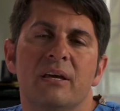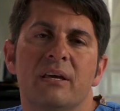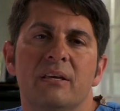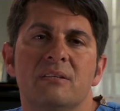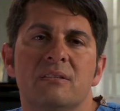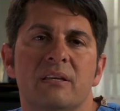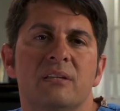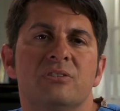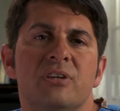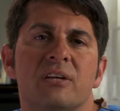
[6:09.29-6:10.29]
is the
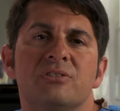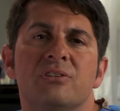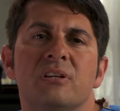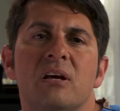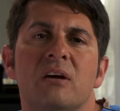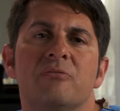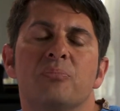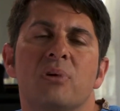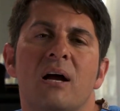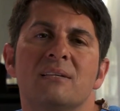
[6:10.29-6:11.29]
ingestion
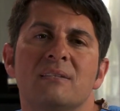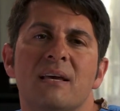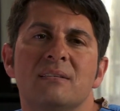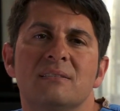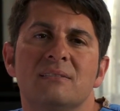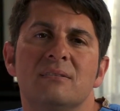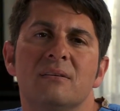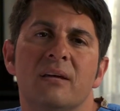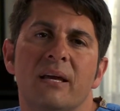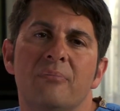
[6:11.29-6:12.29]
of processed
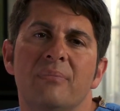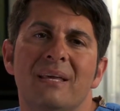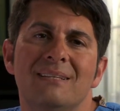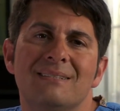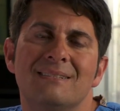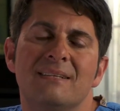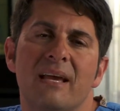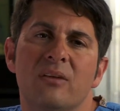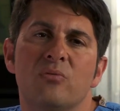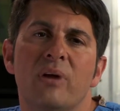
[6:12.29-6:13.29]

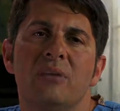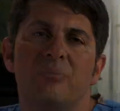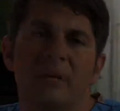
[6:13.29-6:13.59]
meats and red